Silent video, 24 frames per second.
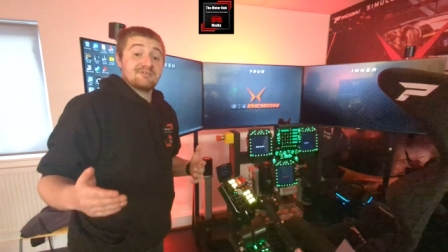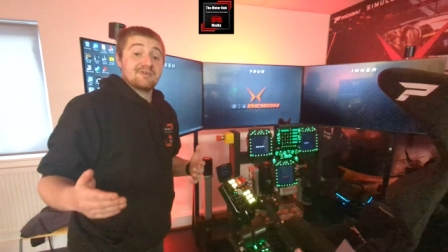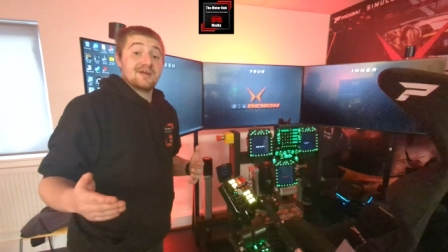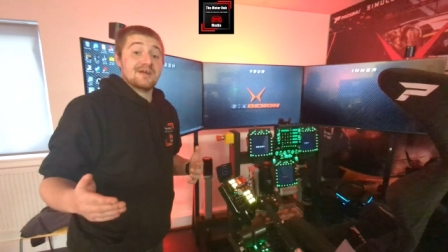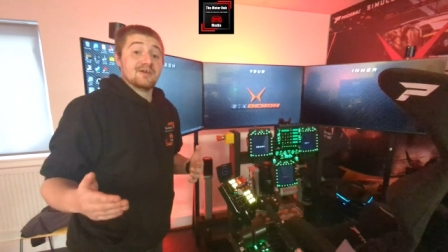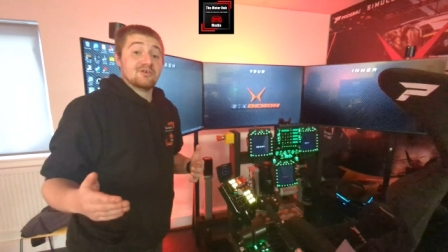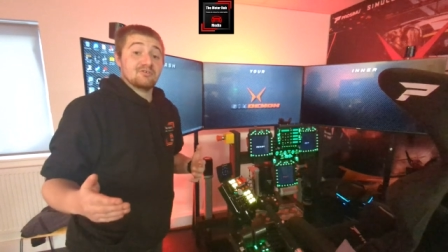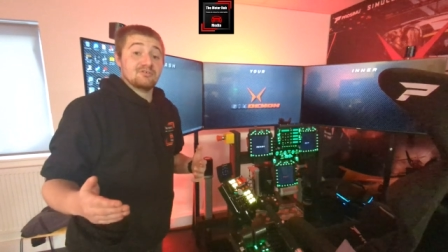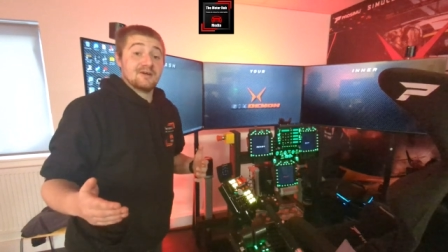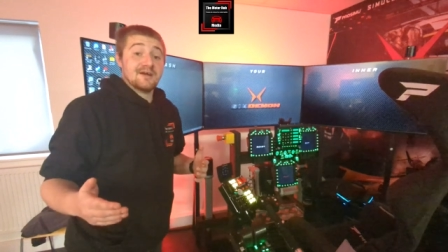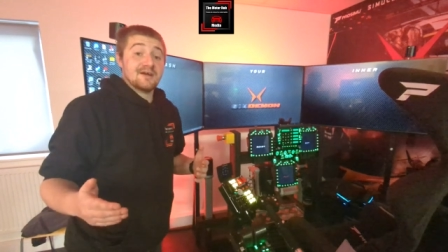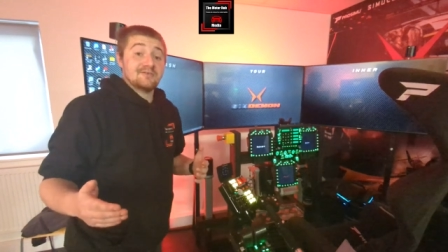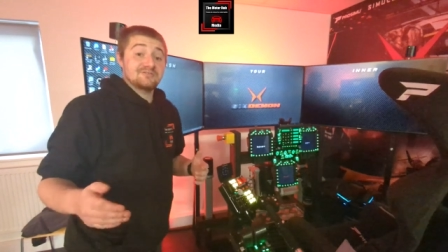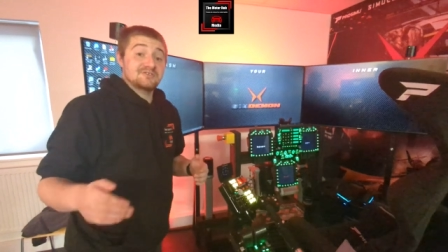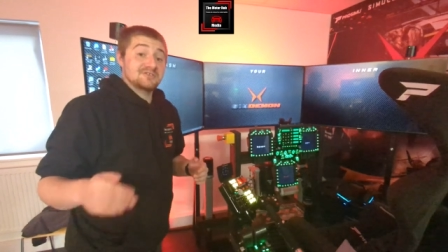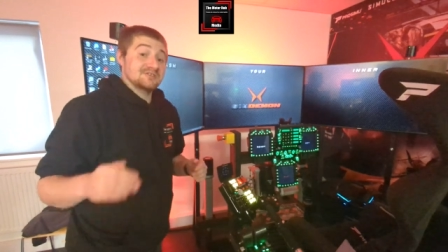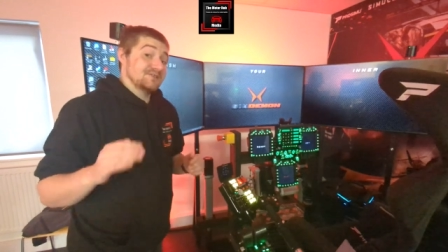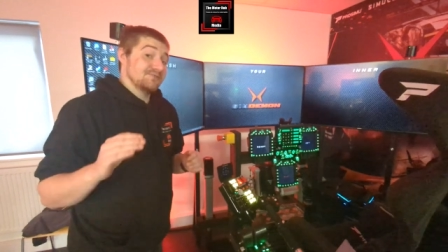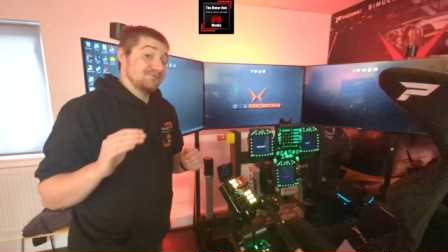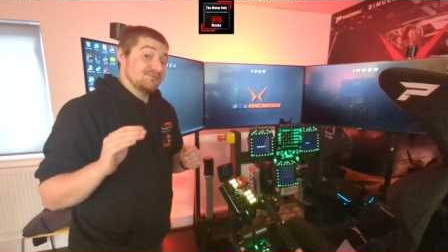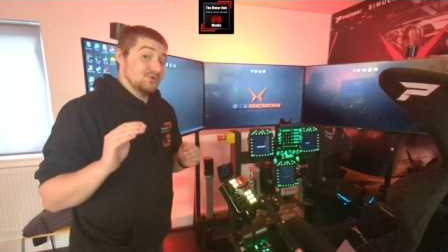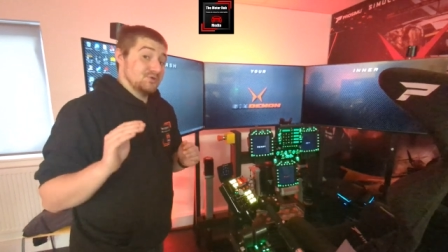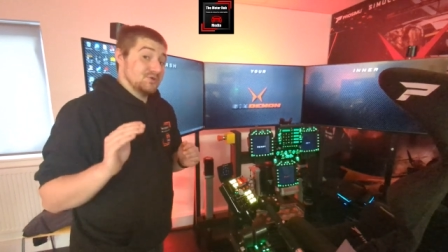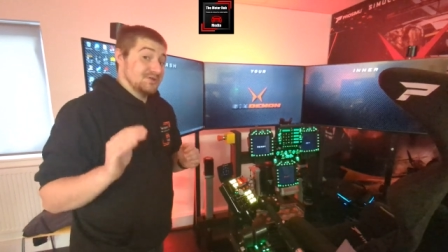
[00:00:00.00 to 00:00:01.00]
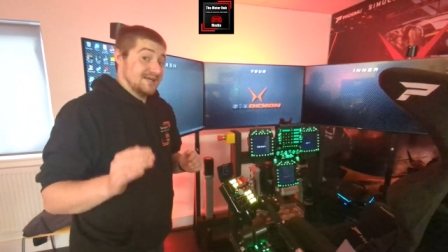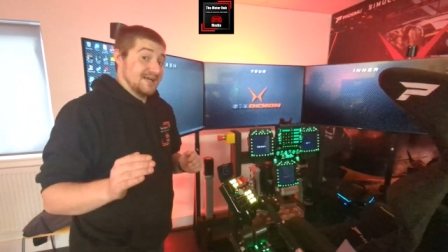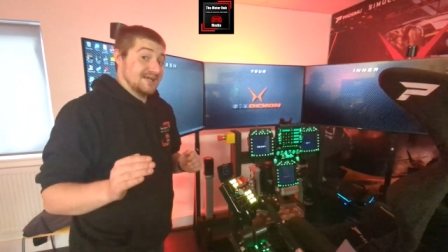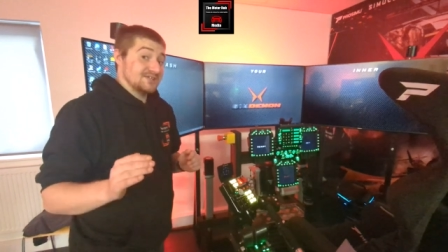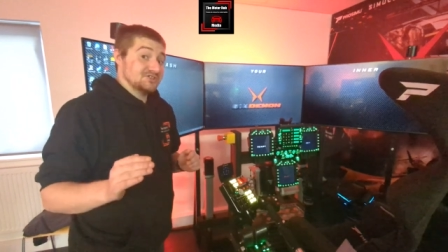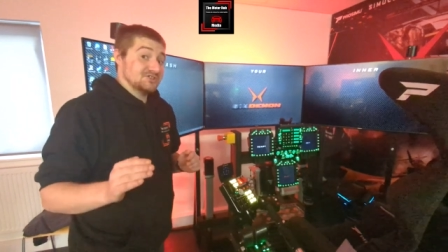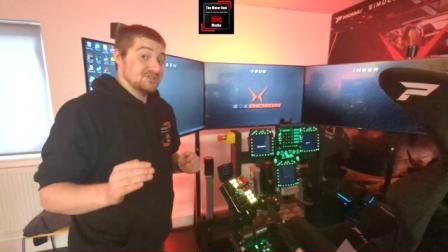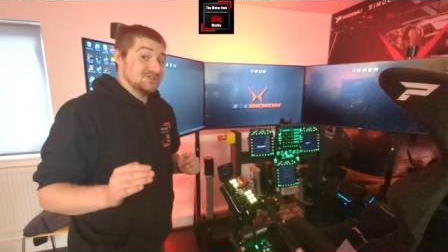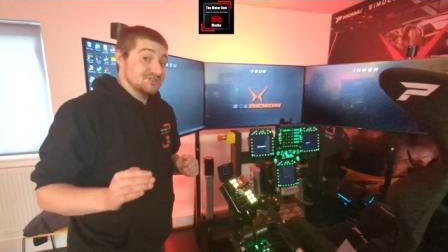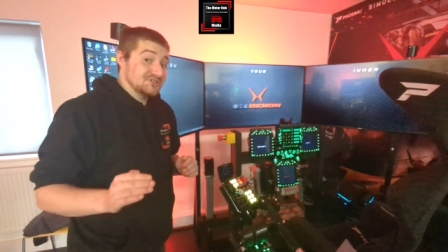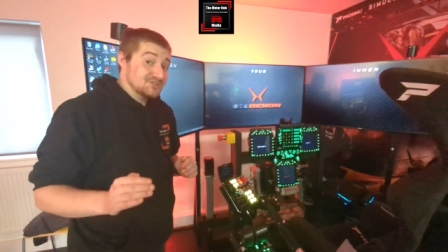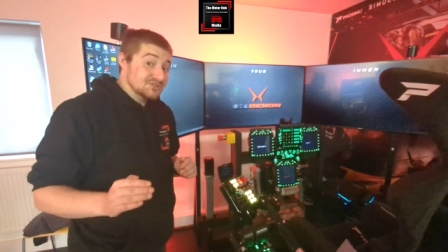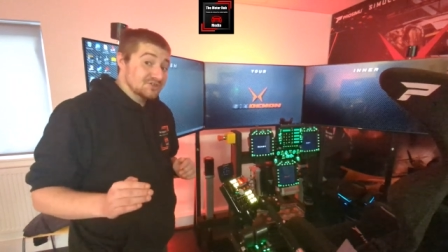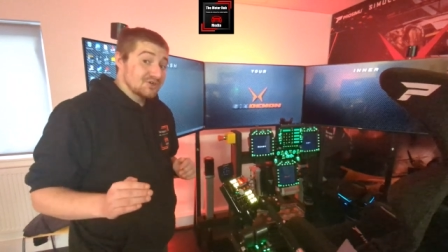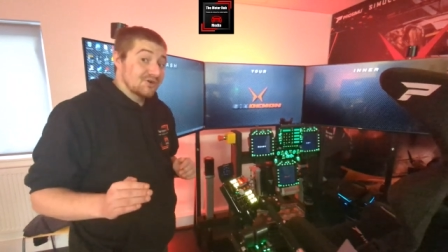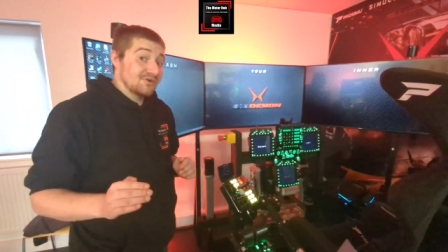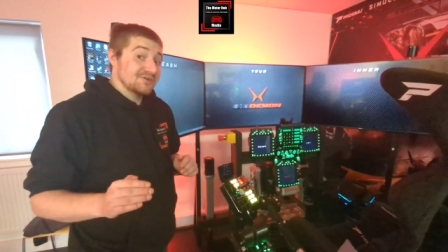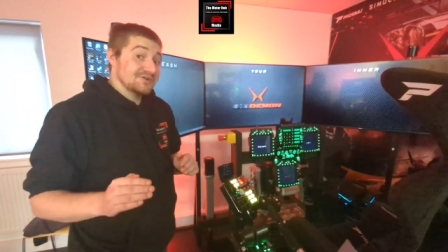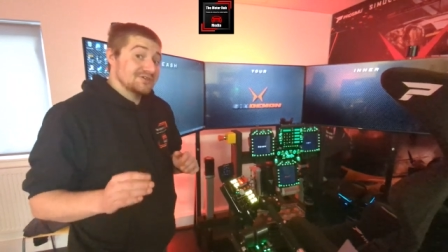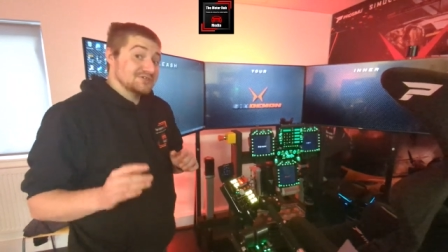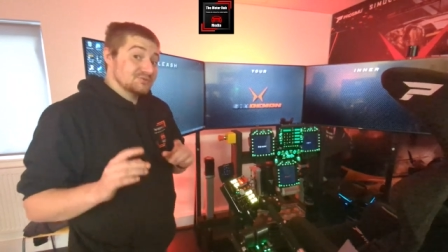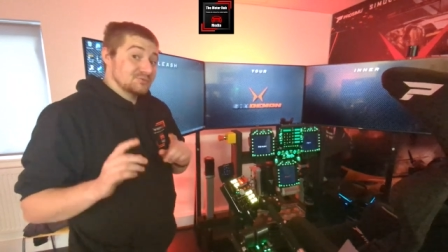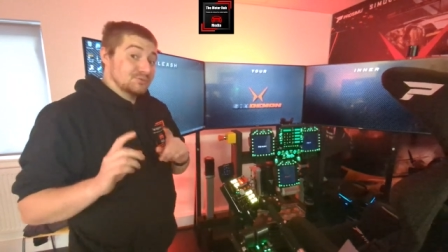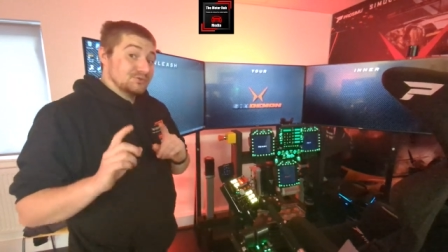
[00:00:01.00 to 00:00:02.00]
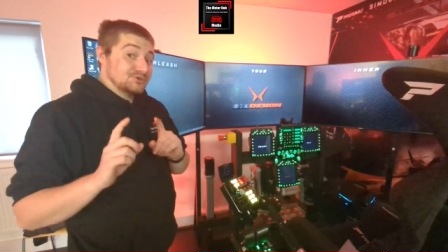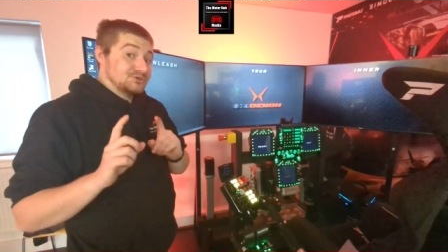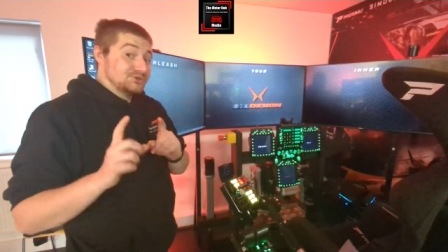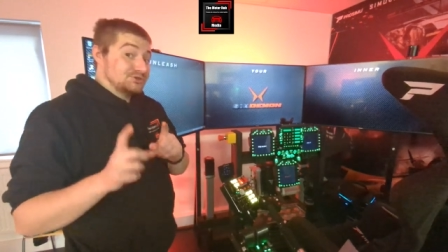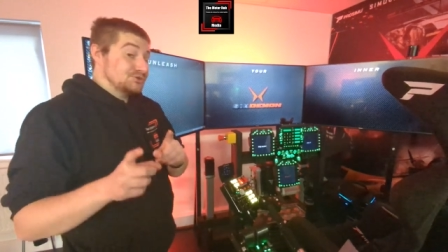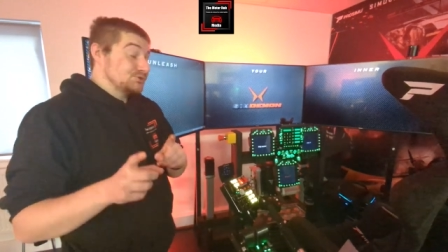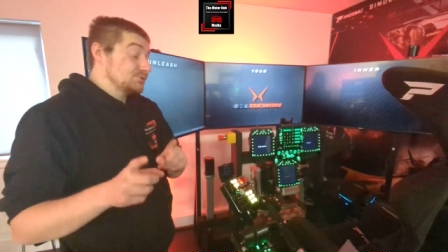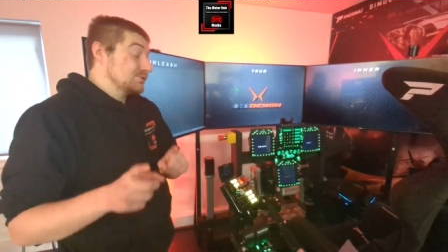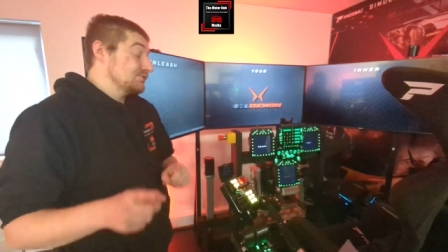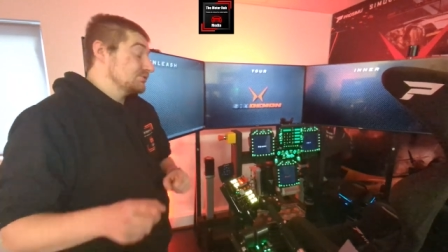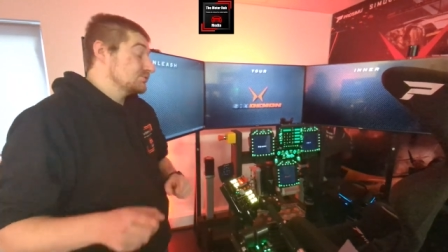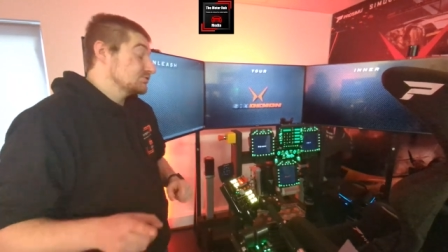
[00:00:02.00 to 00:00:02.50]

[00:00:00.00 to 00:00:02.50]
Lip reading: your aircraft to give you the edge in the skies whilst you're doing